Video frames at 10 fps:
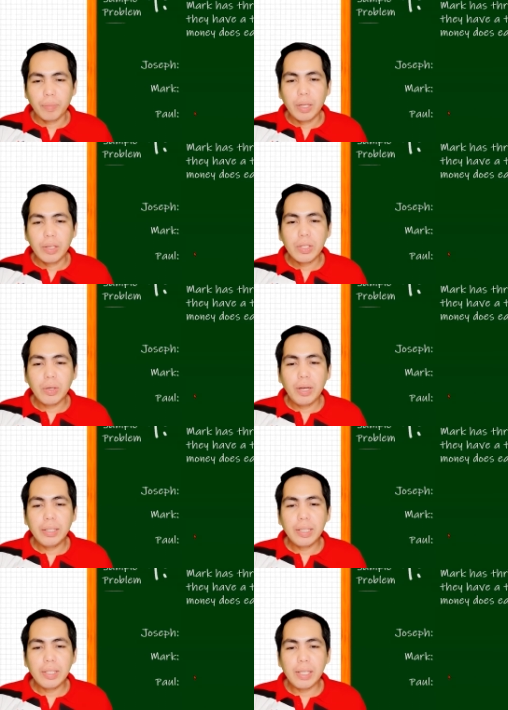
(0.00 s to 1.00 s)
So
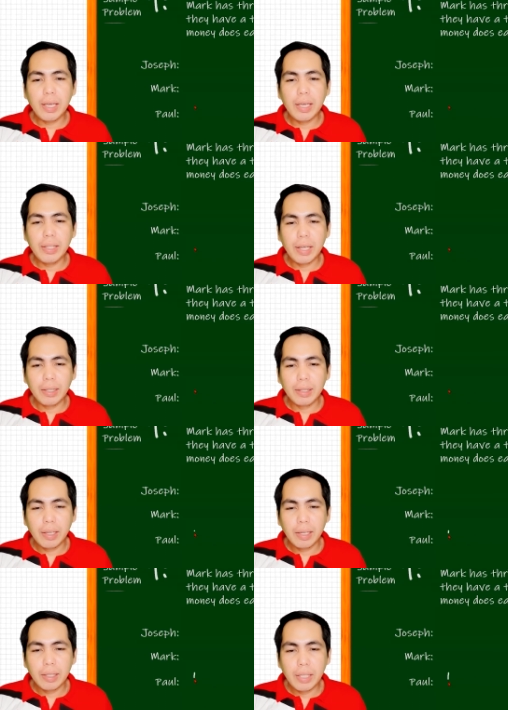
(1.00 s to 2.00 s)
let us say that
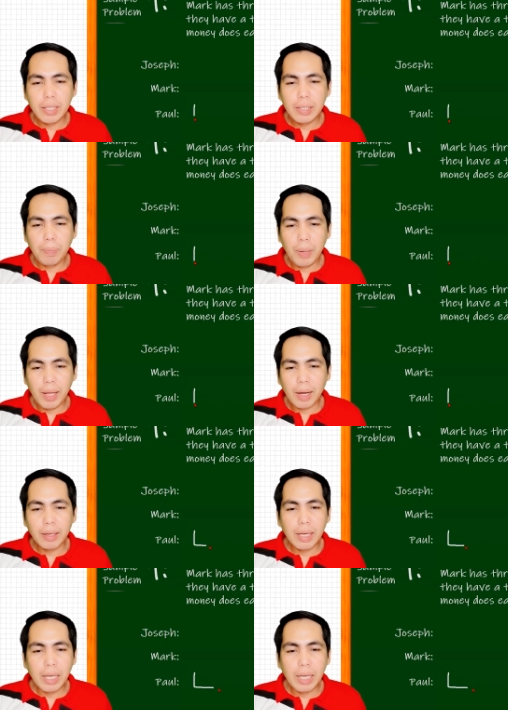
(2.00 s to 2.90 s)
this block